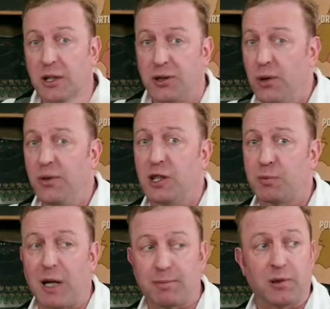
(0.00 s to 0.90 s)
to do these
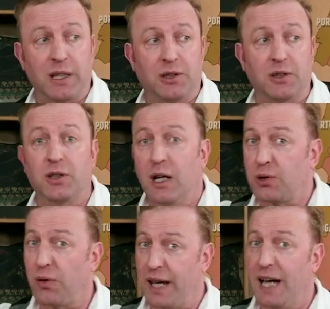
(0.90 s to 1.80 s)
preparations
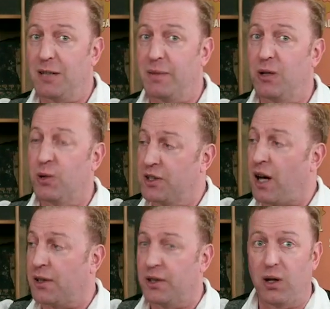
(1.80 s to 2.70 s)
so the enemy would
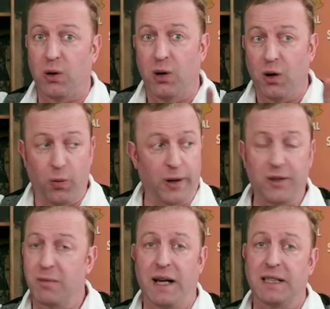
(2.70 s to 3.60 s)
not know where
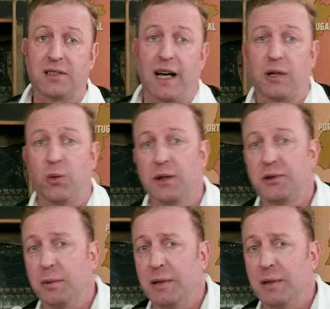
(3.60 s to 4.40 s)
the main attack was to